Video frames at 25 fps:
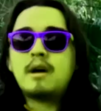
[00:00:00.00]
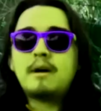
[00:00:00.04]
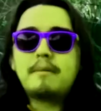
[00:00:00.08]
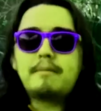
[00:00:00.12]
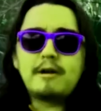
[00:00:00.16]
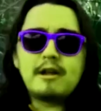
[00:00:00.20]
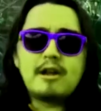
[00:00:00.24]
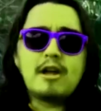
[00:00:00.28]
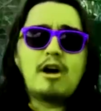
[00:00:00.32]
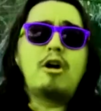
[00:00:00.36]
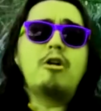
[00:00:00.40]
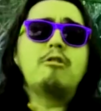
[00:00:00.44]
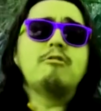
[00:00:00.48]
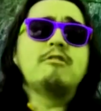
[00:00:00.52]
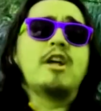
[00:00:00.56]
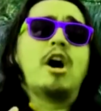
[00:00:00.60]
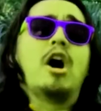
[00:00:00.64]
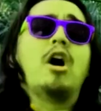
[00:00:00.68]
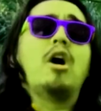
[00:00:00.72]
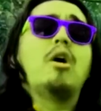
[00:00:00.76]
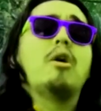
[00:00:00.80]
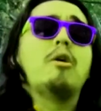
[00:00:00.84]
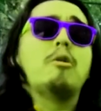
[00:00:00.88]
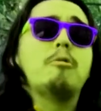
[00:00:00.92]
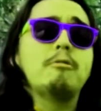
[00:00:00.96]
But oh
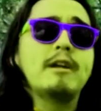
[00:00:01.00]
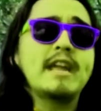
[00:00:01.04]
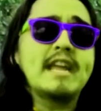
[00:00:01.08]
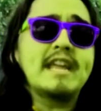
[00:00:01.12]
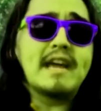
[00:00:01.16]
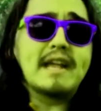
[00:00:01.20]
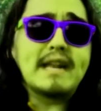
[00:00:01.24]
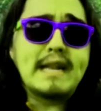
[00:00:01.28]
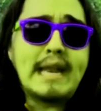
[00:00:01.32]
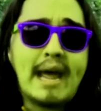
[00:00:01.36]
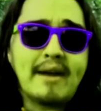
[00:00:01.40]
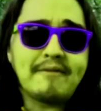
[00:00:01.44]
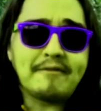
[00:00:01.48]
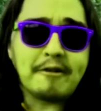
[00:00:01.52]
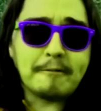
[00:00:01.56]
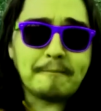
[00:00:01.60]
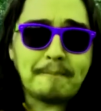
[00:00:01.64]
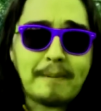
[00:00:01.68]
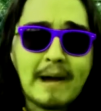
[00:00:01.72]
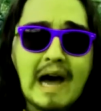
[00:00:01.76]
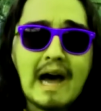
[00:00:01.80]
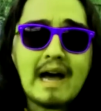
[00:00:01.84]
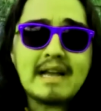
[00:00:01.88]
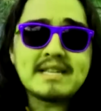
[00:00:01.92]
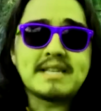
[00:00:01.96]
no, we could never
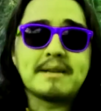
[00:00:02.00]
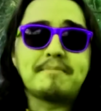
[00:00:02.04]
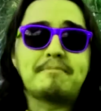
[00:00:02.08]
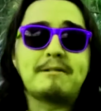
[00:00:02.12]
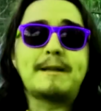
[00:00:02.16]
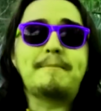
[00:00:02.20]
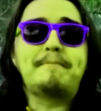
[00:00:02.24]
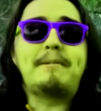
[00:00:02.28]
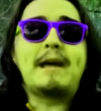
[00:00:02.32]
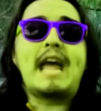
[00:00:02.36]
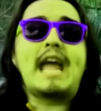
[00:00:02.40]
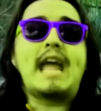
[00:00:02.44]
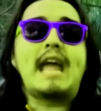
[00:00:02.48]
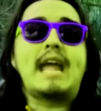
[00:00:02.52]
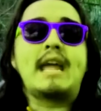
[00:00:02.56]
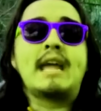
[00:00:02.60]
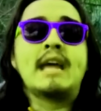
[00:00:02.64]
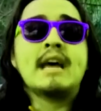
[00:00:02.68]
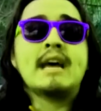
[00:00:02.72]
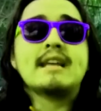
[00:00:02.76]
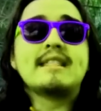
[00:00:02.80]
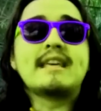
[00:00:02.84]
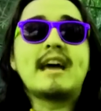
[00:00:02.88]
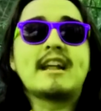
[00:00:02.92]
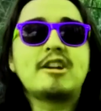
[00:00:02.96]
possibly pay
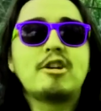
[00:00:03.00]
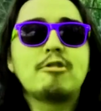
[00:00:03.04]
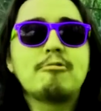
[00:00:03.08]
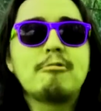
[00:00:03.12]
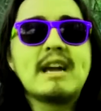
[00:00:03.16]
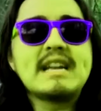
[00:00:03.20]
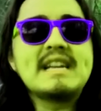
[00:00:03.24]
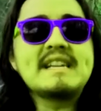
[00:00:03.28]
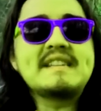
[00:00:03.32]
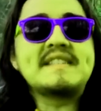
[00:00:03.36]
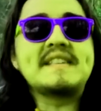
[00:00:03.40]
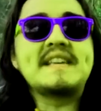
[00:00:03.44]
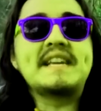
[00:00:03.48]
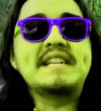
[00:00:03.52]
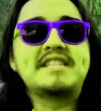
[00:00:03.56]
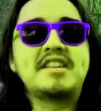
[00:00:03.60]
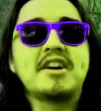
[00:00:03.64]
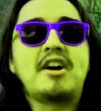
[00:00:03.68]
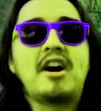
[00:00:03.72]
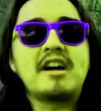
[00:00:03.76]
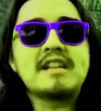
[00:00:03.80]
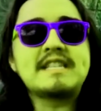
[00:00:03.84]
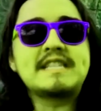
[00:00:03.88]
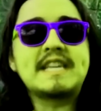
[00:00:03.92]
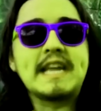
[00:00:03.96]
that horrendously
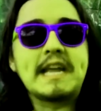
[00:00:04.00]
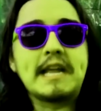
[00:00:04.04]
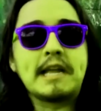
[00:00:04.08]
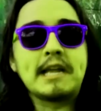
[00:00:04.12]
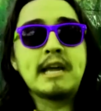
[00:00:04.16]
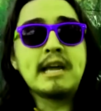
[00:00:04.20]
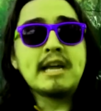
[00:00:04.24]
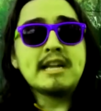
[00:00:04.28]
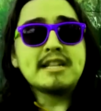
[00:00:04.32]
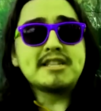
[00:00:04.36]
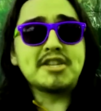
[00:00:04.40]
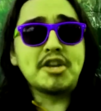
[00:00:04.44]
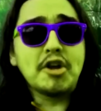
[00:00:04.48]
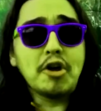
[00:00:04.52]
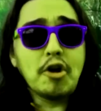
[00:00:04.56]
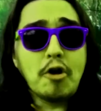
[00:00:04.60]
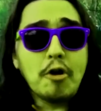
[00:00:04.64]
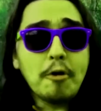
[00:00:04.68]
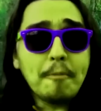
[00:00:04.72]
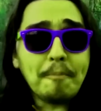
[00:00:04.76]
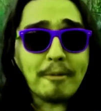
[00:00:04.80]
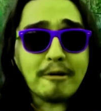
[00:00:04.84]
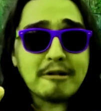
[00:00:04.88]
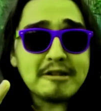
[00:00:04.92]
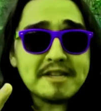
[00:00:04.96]
daunting
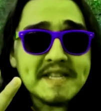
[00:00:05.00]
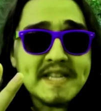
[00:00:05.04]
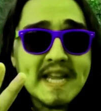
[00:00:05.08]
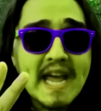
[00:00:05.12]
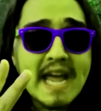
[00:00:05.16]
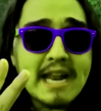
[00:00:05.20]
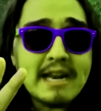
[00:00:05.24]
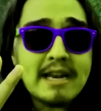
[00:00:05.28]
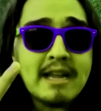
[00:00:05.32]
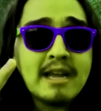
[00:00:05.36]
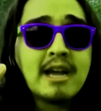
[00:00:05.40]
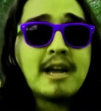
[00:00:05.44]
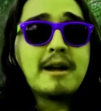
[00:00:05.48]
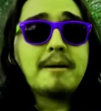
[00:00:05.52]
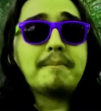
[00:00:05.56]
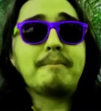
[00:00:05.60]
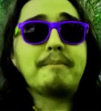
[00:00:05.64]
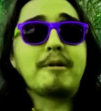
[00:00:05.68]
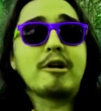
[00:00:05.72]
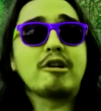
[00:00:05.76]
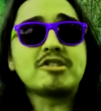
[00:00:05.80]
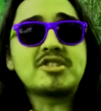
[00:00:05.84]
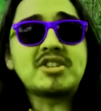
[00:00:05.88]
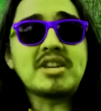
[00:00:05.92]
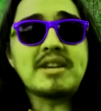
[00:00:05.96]
2%
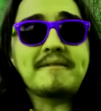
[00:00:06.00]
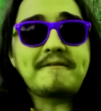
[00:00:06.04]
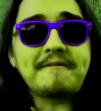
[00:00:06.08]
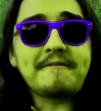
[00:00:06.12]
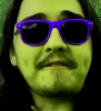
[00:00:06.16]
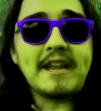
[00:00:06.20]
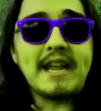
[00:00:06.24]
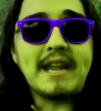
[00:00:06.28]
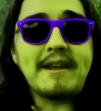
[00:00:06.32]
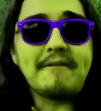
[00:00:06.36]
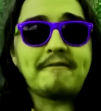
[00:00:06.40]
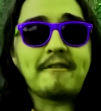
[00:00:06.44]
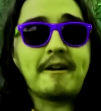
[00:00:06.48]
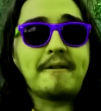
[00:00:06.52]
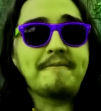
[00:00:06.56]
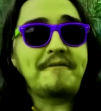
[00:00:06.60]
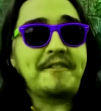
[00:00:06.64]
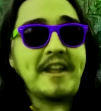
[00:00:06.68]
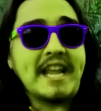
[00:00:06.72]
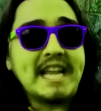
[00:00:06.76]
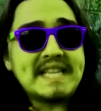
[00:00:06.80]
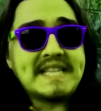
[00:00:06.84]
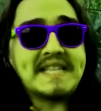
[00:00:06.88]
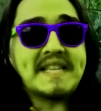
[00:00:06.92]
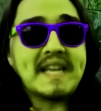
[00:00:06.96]
merchant fee from
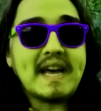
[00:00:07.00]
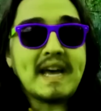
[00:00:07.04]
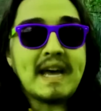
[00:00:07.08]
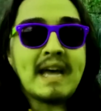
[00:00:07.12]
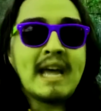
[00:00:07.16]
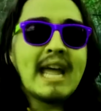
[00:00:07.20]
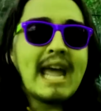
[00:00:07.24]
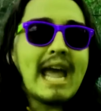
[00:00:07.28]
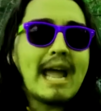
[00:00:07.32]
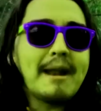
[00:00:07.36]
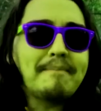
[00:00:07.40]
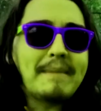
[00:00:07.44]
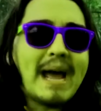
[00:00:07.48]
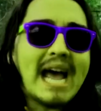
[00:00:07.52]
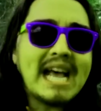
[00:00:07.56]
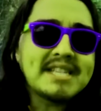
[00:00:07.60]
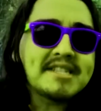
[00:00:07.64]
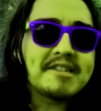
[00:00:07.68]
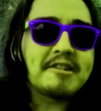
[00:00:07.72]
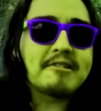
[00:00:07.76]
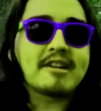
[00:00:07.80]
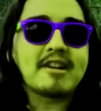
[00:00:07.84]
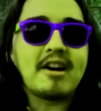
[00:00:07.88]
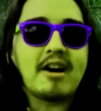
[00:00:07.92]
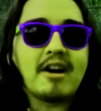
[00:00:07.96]
Visa and
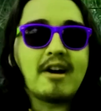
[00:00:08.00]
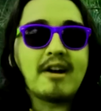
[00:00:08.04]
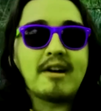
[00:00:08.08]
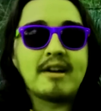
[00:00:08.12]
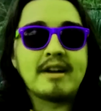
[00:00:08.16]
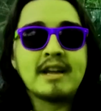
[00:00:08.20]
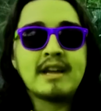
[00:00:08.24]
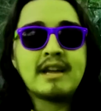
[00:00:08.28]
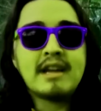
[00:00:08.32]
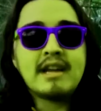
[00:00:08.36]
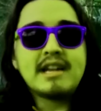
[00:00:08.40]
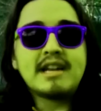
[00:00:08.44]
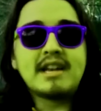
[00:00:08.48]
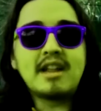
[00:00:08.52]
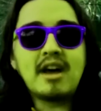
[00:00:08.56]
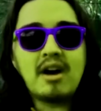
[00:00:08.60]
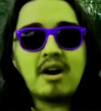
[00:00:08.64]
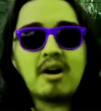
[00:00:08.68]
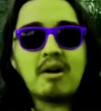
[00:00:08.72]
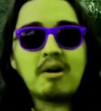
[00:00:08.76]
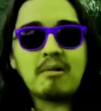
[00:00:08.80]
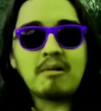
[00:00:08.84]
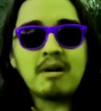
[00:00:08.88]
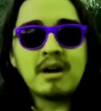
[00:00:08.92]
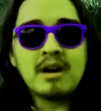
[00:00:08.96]
MasterCard.
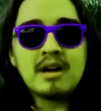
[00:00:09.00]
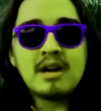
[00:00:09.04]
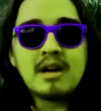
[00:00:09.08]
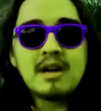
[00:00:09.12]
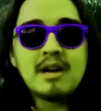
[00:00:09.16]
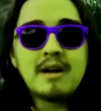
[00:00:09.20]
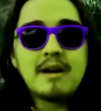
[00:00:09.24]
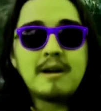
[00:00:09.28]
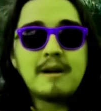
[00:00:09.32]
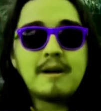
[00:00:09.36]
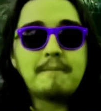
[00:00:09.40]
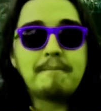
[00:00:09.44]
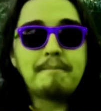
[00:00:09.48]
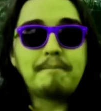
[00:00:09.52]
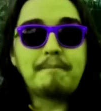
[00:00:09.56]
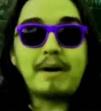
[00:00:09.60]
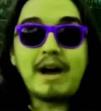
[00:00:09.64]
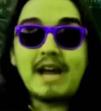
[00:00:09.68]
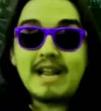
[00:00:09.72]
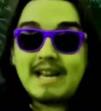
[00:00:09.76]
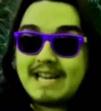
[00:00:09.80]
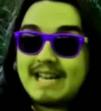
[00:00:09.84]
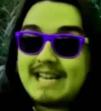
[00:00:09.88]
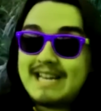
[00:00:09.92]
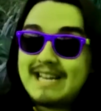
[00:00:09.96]
No.
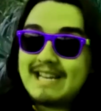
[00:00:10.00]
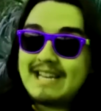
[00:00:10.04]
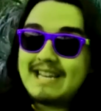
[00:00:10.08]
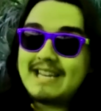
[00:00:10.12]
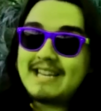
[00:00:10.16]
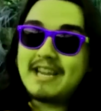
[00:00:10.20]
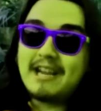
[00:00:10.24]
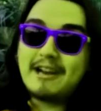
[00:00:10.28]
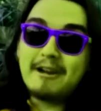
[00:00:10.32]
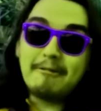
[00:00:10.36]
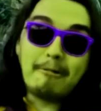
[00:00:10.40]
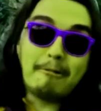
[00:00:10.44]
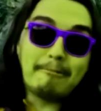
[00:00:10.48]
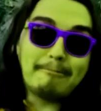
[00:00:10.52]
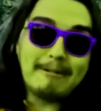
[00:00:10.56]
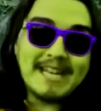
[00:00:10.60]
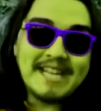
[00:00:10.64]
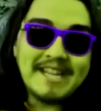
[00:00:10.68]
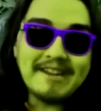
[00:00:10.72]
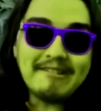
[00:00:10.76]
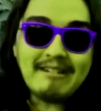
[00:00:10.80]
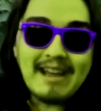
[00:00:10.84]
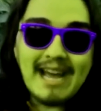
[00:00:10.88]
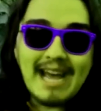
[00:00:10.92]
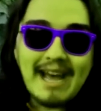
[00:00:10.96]
But you know what we
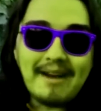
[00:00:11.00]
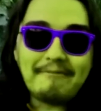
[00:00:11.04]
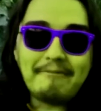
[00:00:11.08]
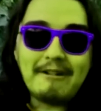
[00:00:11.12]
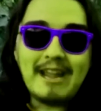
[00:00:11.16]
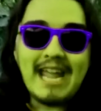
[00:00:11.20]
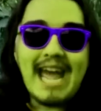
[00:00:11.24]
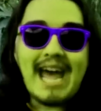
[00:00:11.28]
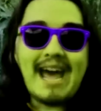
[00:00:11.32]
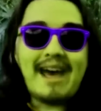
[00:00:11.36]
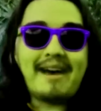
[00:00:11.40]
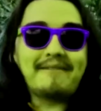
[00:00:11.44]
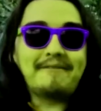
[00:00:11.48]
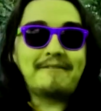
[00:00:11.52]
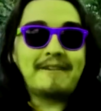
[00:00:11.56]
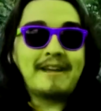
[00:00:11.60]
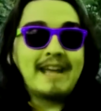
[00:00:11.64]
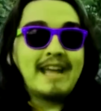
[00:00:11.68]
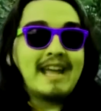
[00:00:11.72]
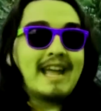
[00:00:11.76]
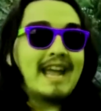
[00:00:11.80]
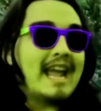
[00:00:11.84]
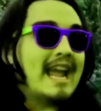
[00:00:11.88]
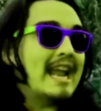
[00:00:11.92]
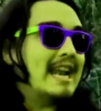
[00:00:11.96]
do have? We have
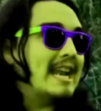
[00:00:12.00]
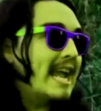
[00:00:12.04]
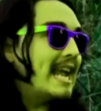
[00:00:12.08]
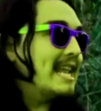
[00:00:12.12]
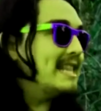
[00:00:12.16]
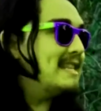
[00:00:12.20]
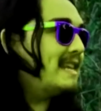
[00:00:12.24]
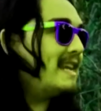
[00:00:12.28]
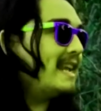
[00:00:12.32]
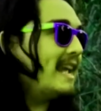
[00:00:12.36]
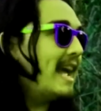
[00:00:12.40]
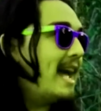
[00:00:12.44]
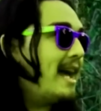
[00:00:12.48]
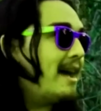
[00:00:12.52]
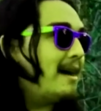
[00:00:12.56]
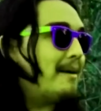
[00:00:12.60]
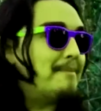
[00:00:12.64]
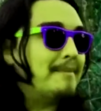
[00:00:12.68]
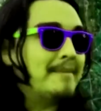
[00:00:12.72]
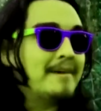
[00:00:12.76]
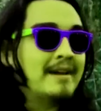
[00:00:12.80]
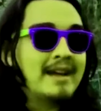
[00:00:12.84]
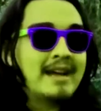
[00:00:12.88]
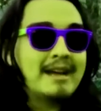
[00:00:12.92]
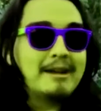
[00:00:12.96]
an
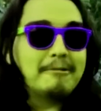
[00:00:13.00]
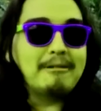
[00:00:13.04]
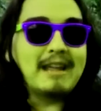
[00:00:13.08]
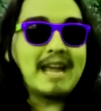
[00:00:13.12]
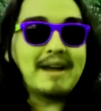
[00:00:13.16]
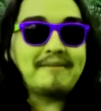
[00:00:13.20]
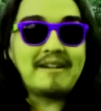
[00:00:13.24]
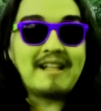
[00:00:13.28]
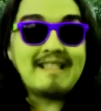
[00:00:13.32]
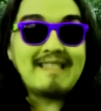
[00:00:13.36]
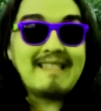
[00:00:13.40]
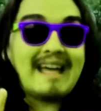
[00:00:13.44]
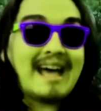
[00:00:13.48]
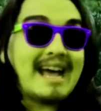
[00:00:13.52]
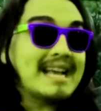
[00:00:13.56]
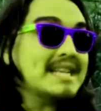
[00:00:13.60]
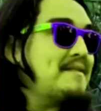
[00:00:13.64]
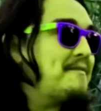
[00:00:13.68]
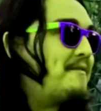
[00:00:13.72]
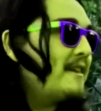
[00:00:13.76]
ATM. We have a Las